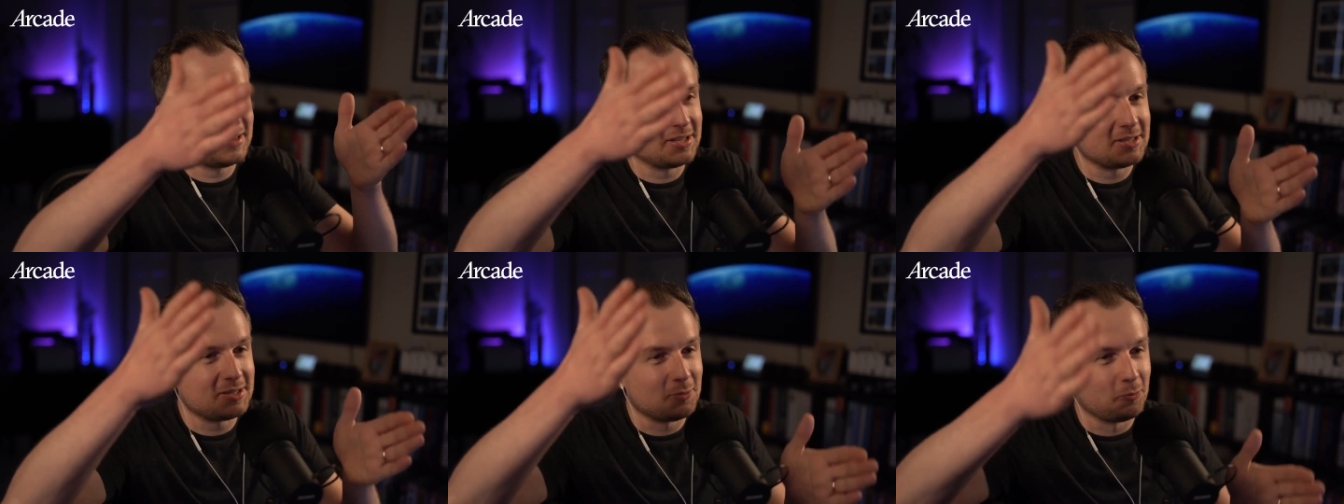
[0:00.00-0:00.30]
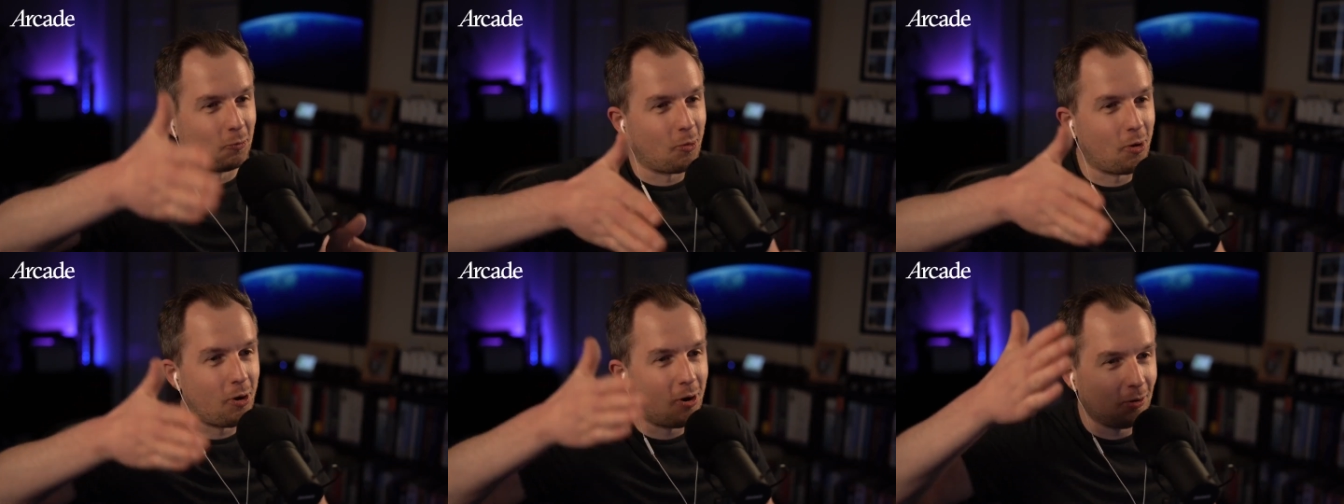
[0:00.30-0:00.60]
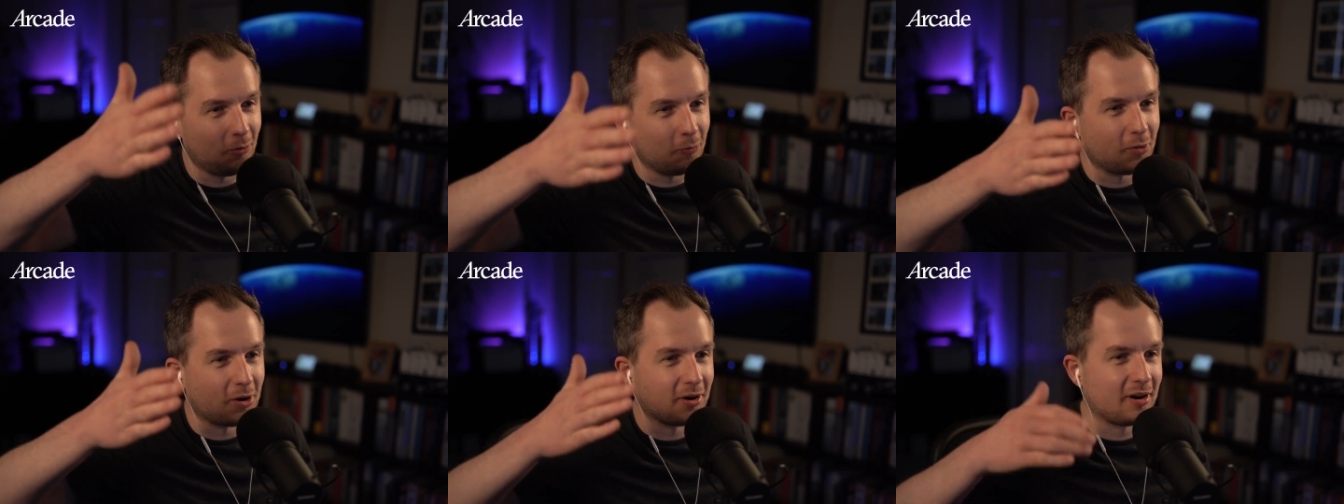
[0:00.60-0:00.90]
this
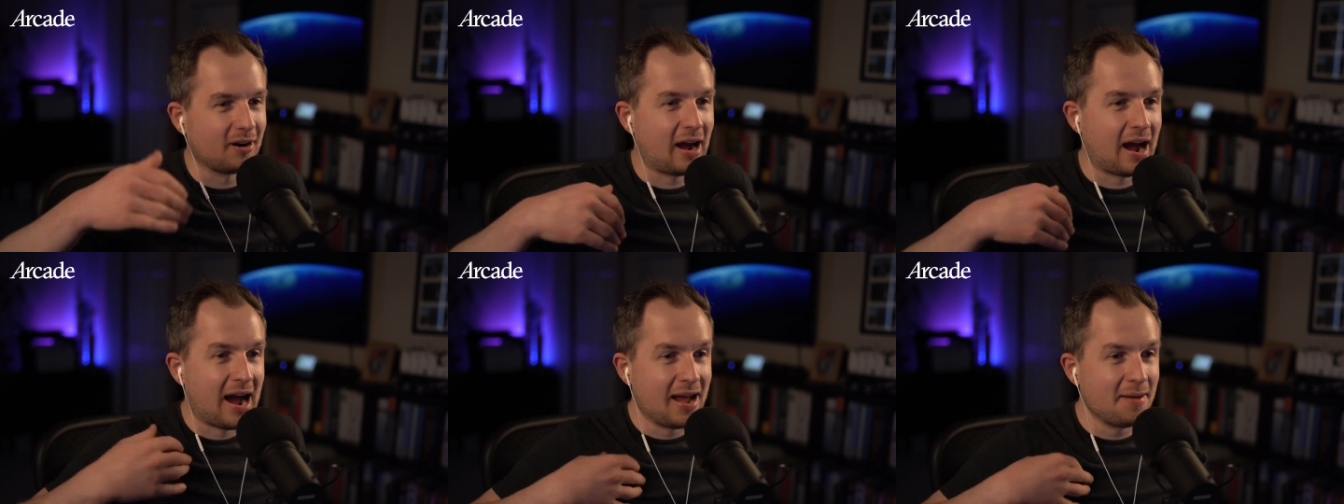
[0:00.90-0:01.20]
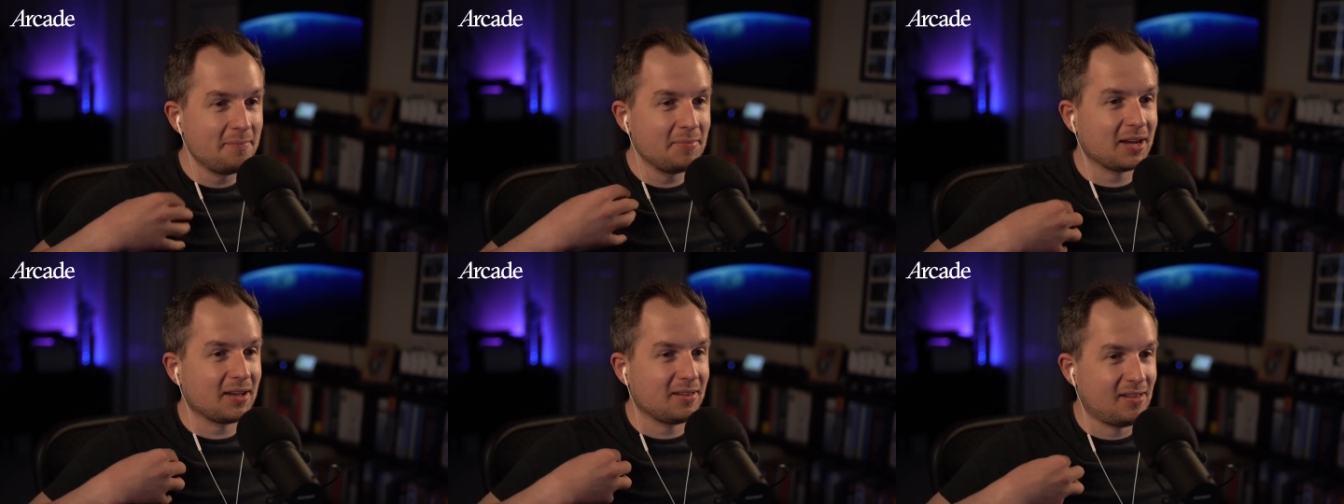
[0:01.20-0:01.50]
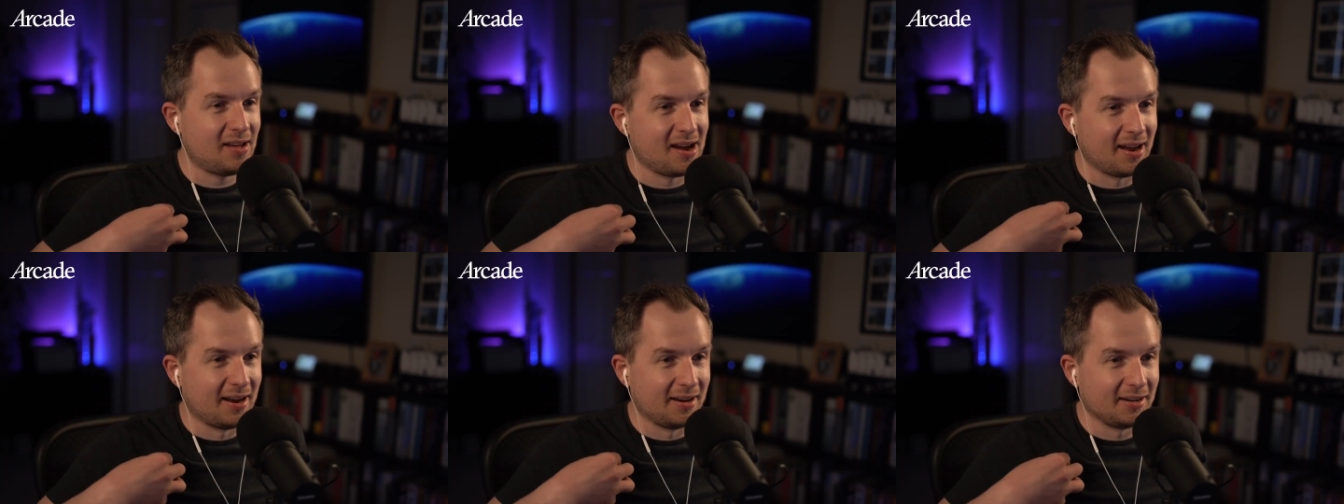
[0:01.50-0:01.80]
wall where I'm the
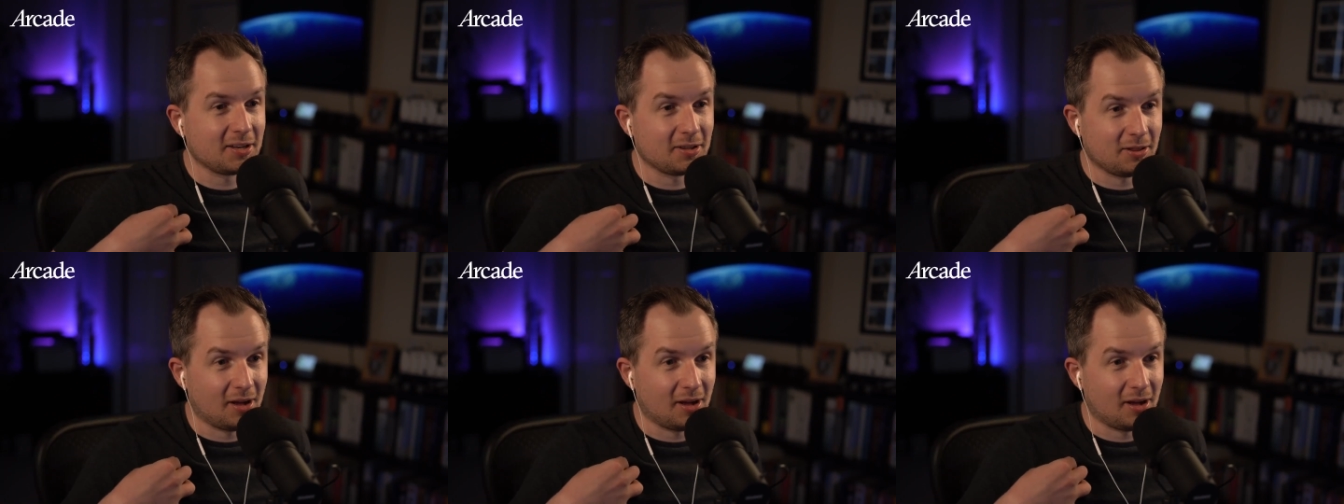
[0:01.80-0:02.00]
client,